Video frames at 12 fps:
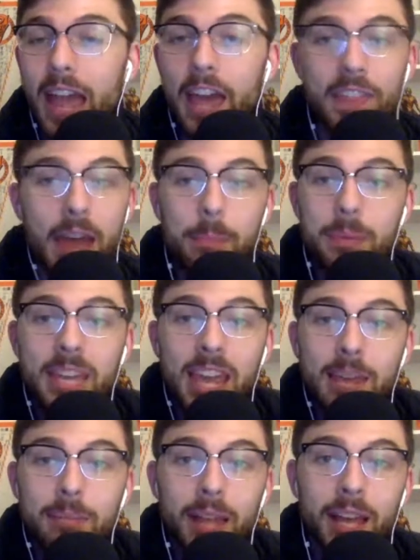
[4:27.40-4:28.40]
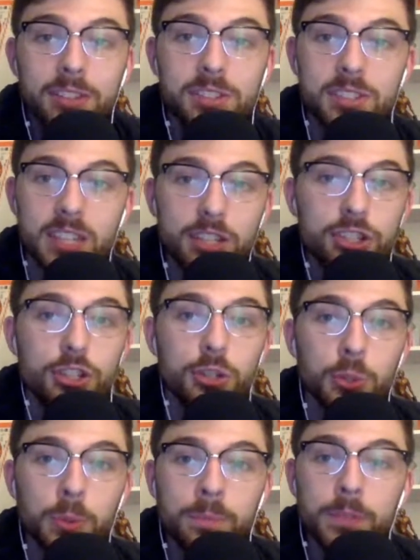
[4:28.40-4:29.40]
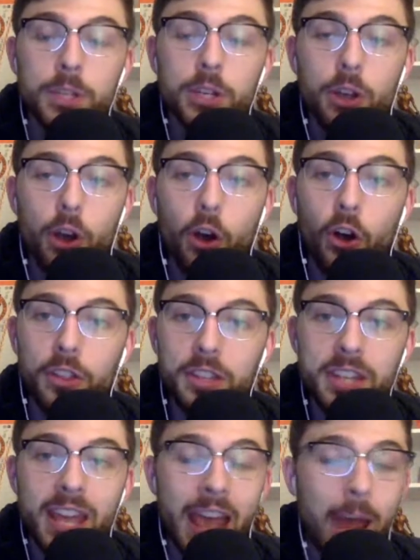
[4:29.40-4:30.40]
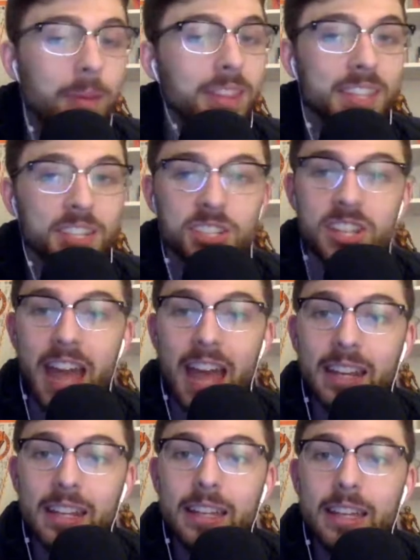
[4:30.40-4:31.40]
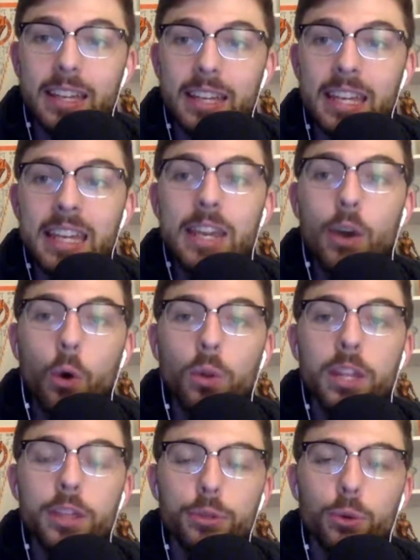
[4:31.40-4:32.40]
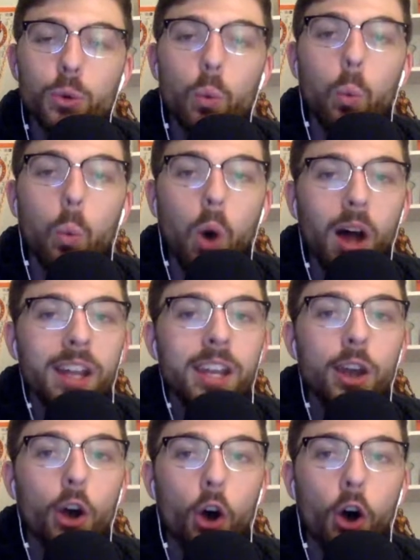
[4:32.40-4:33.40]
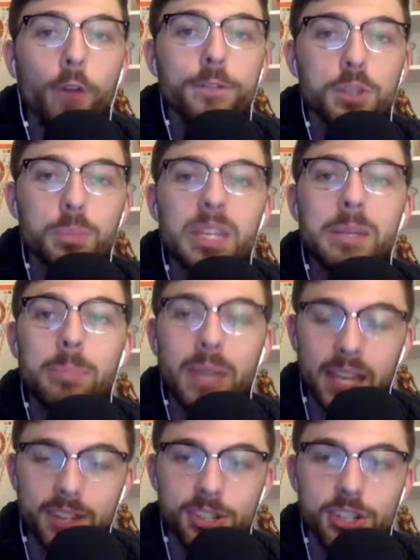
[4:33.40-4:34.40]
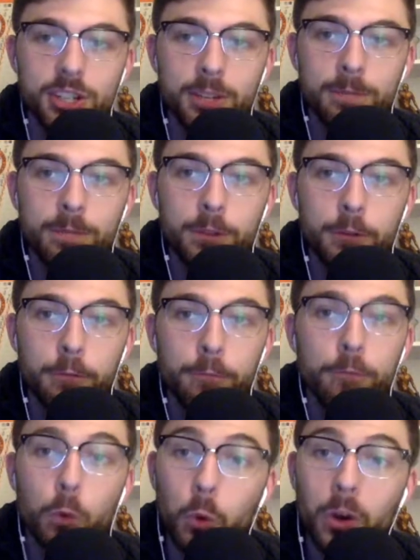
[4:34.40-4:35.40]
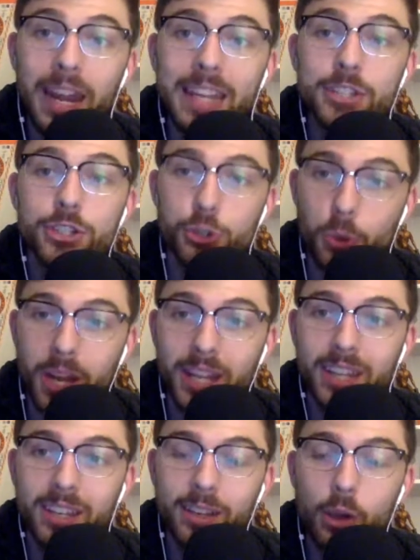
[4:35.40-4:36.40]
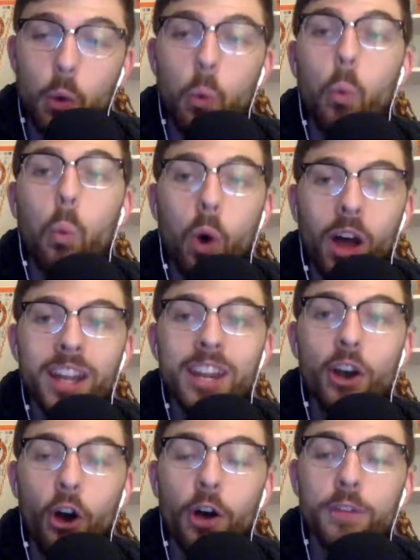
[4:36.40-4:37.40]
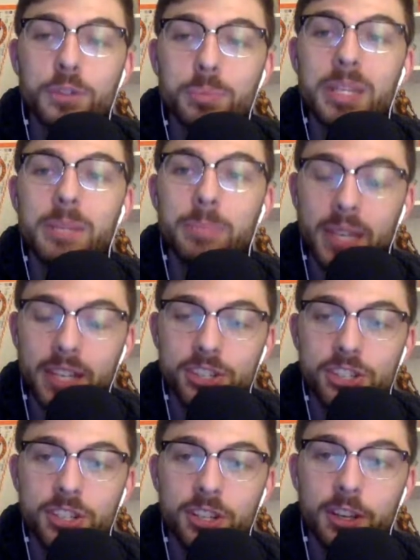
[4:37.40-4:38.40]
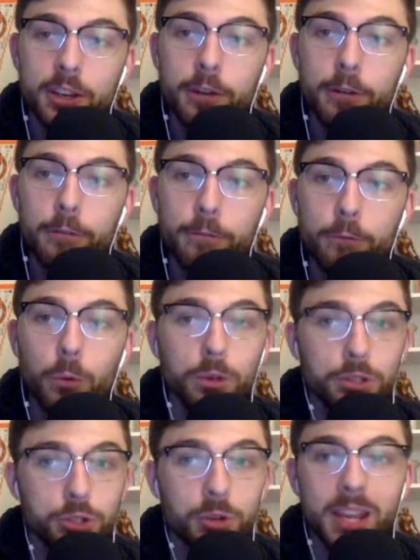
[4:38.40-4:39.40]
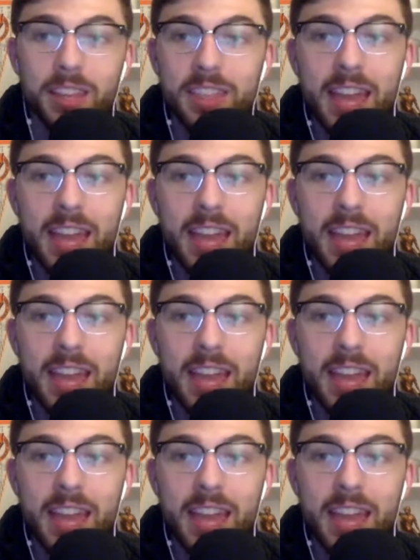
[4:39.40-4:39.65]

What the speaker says: And that became Lyles' issue on the day. How about this stat? He only threw one off-speed pitch for a strike. One off-speed pitch for a strike.